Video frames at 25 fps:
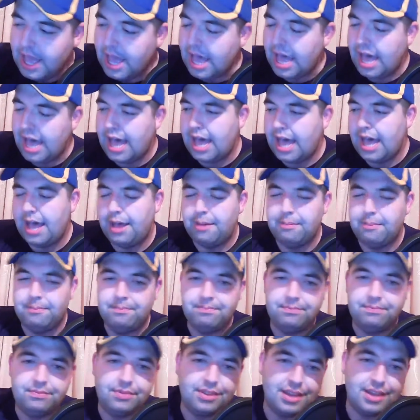
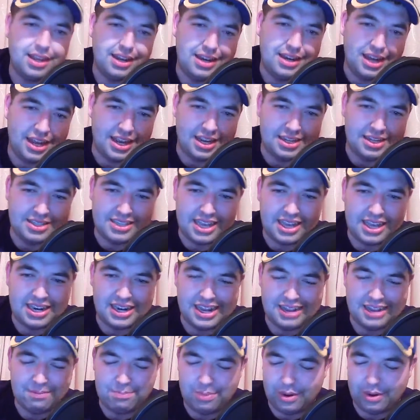Like I said,
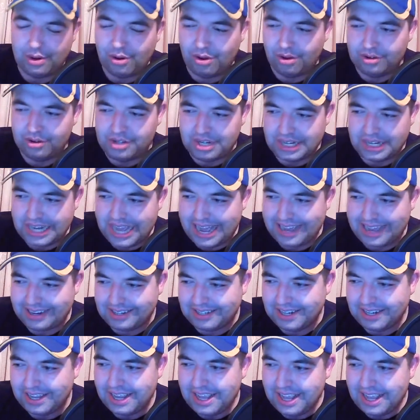link below to that.
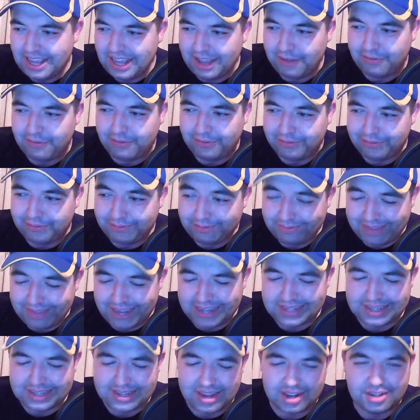If
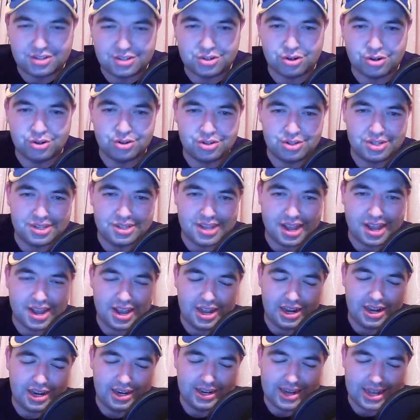that's not your
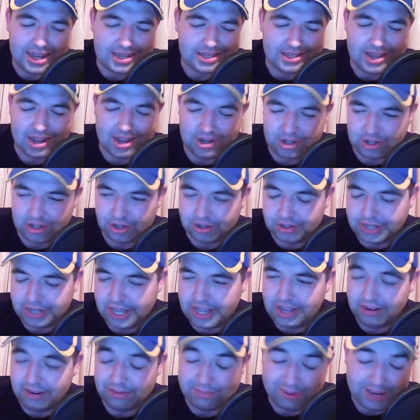style and that's not your
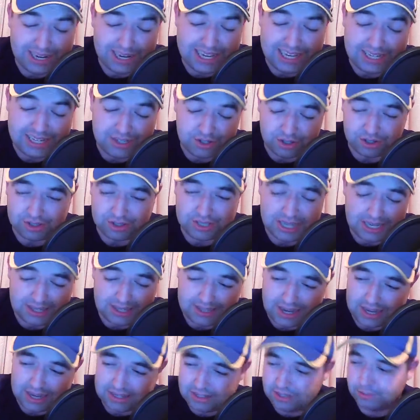thing, please just hit
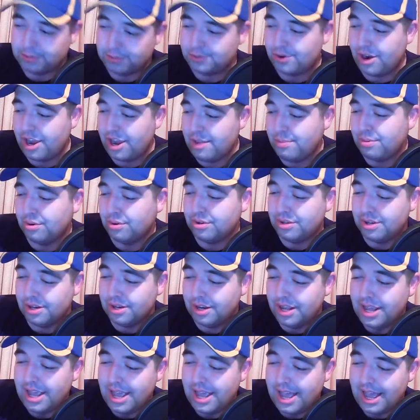that subscribe
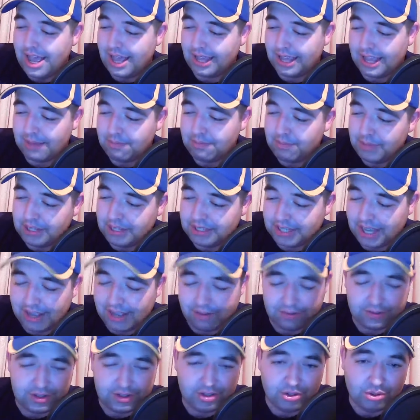button and get
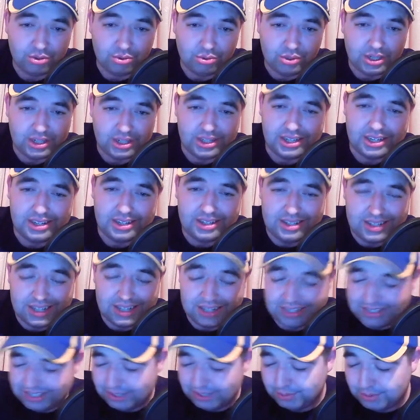myself to the
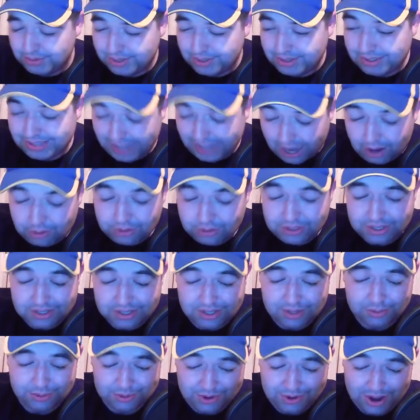1,000
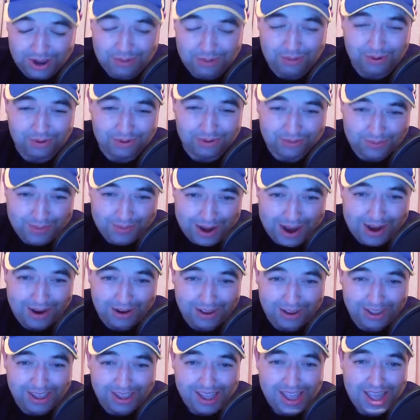subscribers
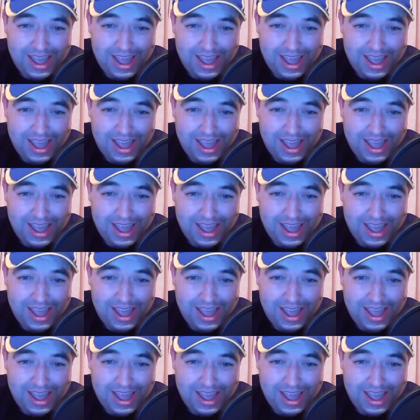mark